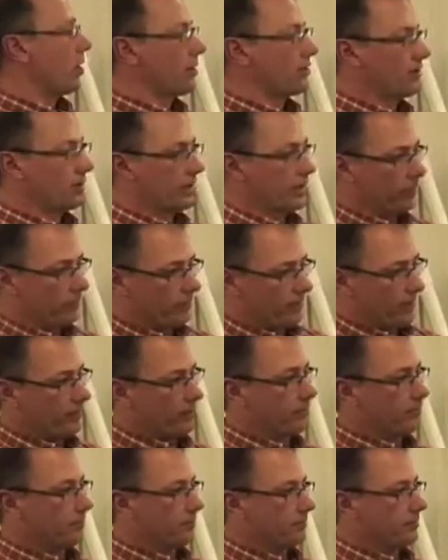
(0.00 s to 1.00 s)

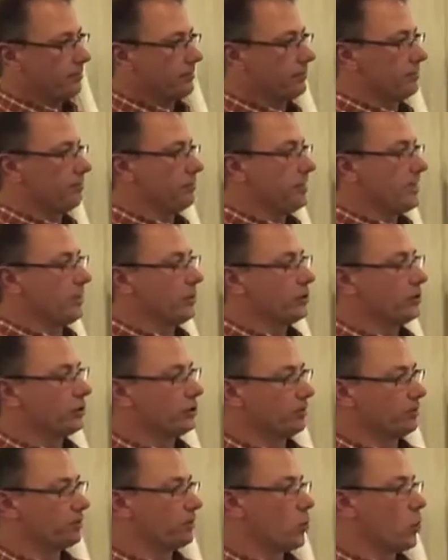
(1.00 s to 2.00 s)
have meters
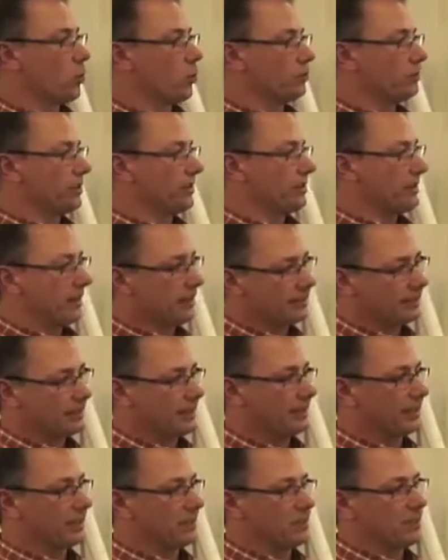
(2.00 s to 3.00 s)
and probes and things
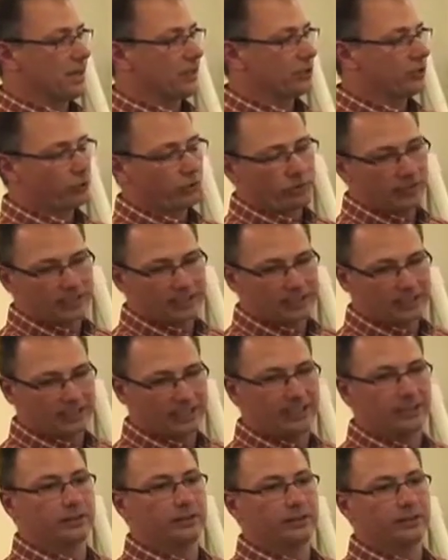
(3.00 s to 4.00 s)
that can measure things
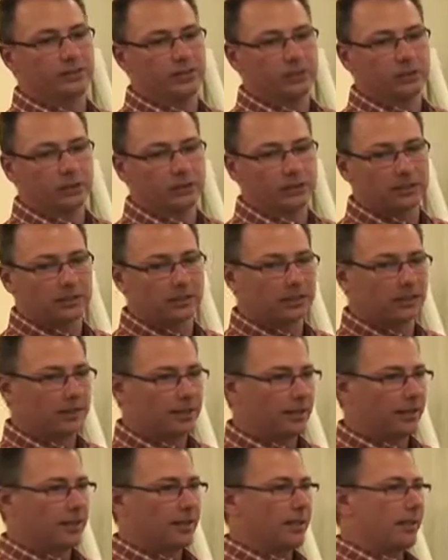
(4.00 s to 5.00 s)
in the field.
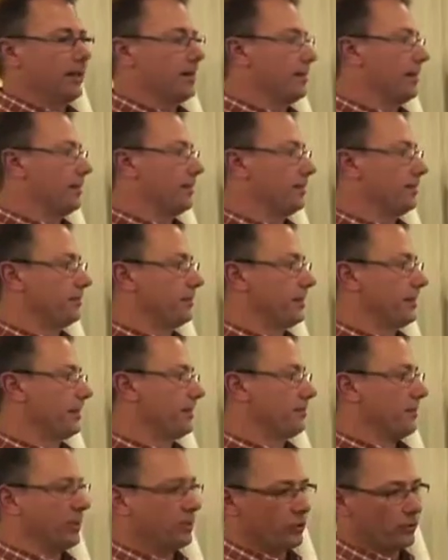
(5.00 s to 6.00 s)
They
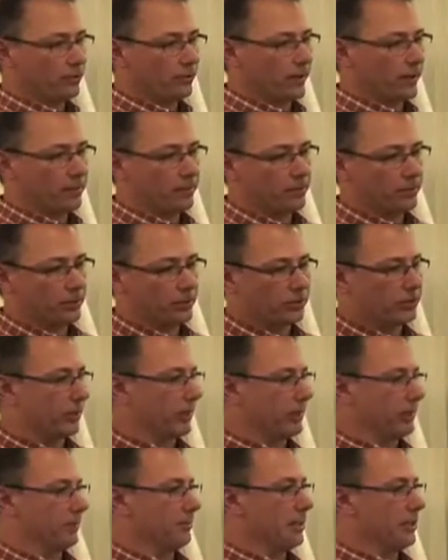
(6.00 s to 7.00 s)
can measure vapors,
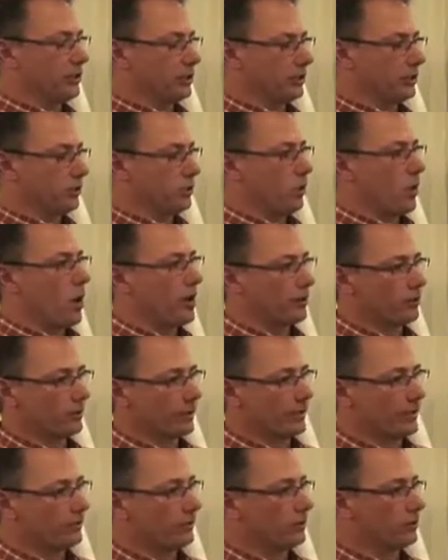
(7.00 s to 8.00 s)
they can measure water
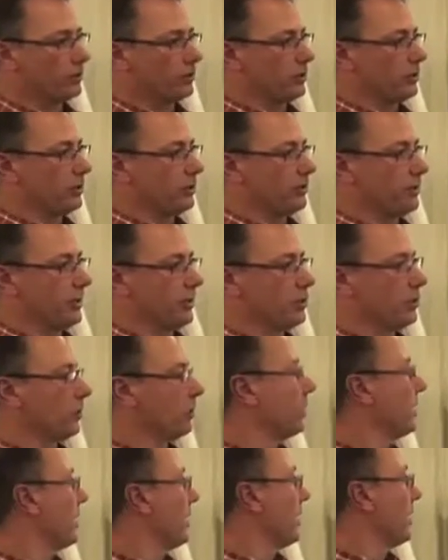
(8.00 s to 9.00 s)
levels, you can
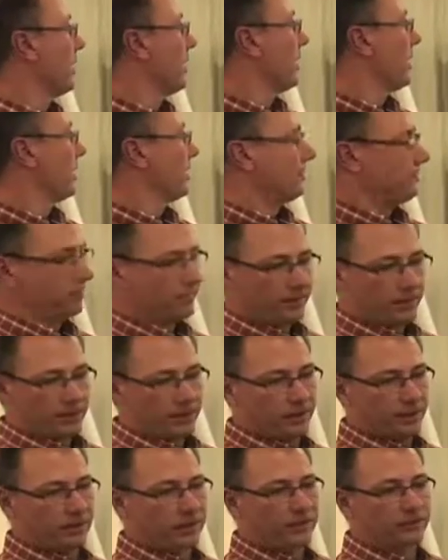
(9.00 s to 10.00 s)
measure
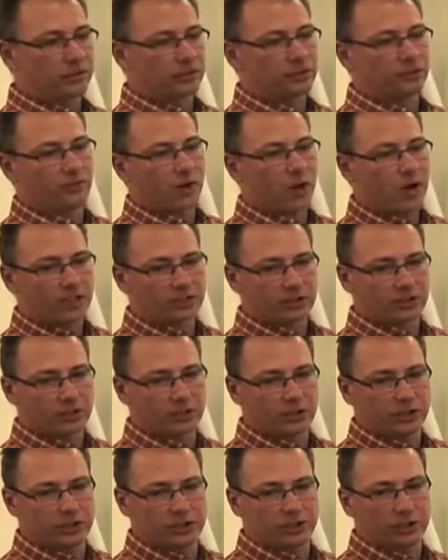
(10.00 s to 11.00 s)
levels of
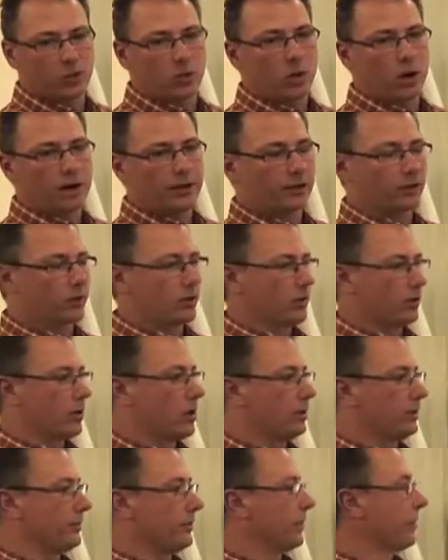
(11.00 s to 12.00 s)
oxygen in the water,
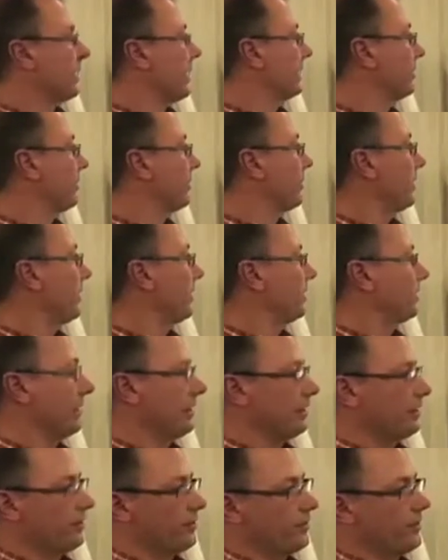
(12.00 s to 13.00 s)
all different kinds of things
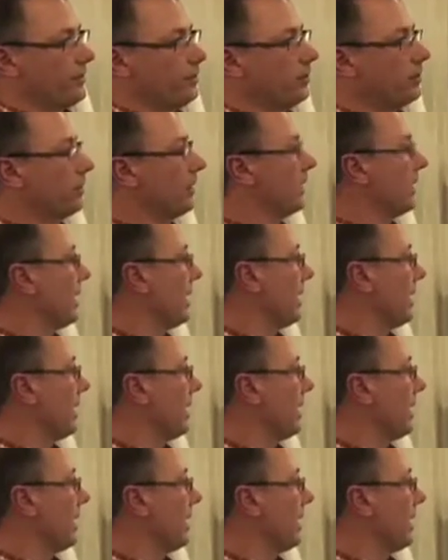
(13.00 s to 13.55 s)
in the field.